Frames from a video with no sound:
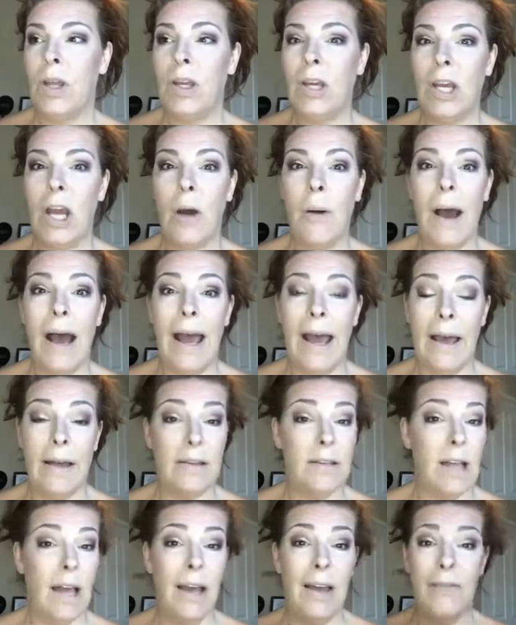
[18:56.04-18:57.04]
You know, I
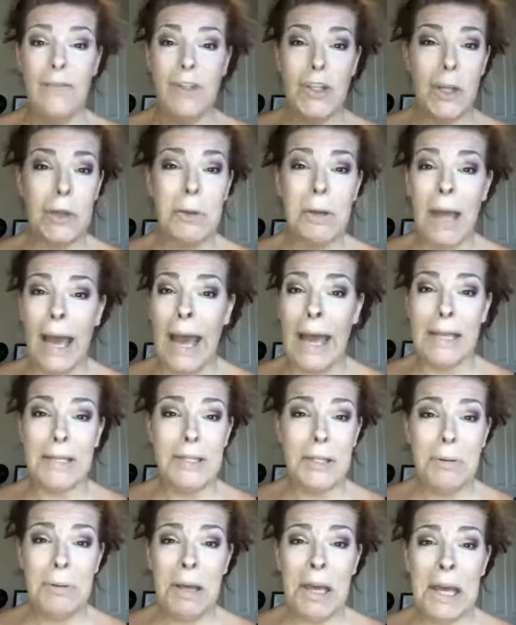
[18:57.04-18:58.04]
had
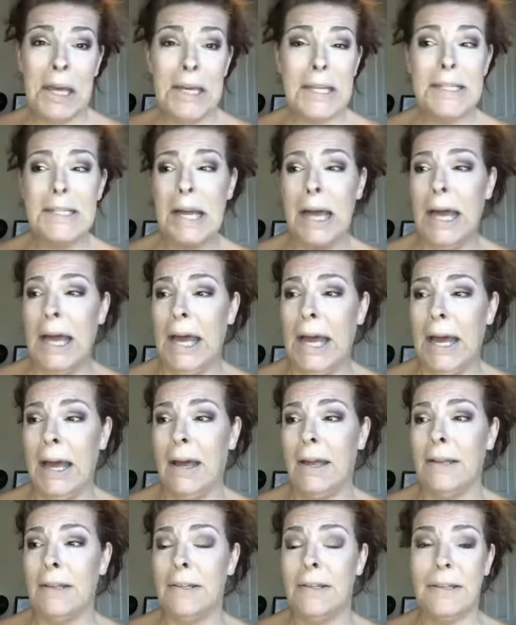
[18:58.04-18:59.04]
two kids. I
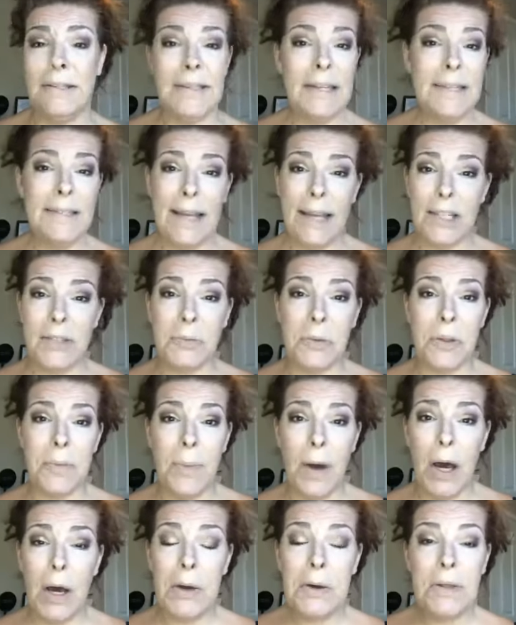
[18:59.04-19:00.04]
had the C-section
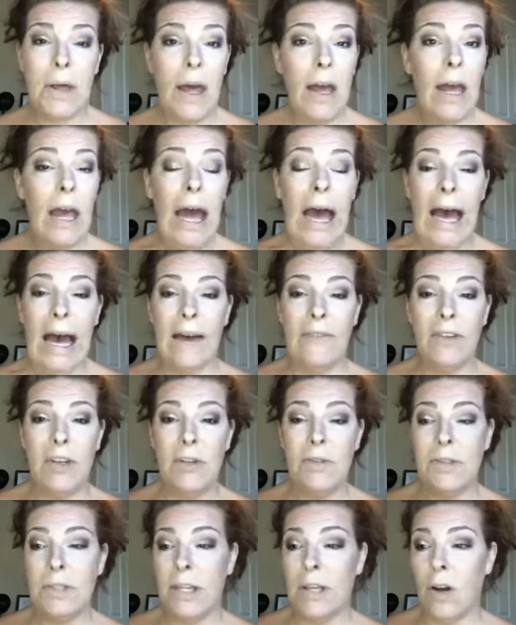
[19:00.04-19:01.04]
with both. I've
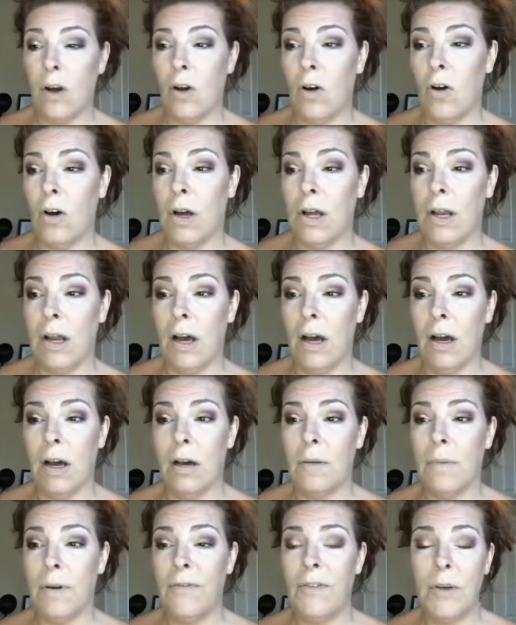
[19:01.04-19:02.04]
used it on
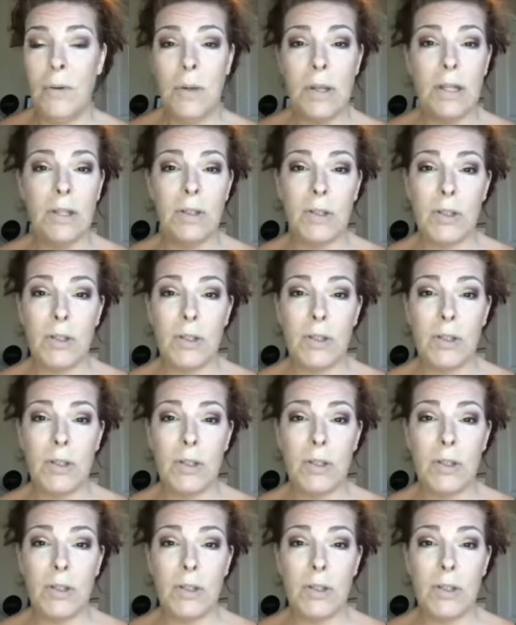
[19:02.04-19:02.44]
a few of the